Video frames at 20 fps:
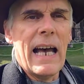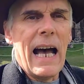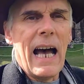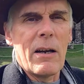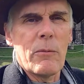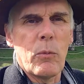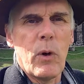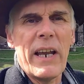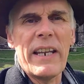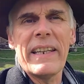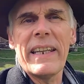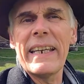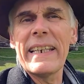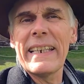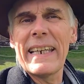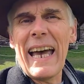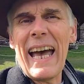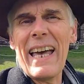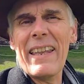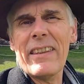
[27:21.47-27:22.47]
and when they
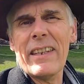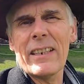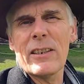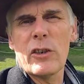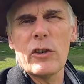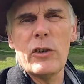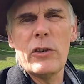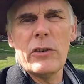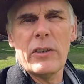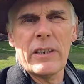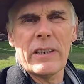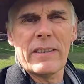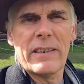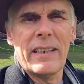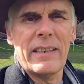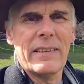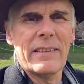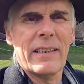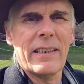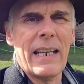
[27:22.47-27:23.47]
gathered here at
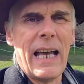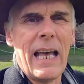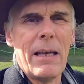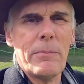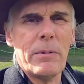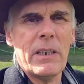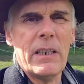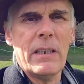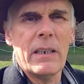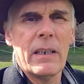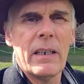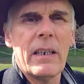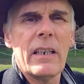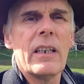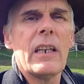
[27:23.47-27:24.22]
Tintern Abbey,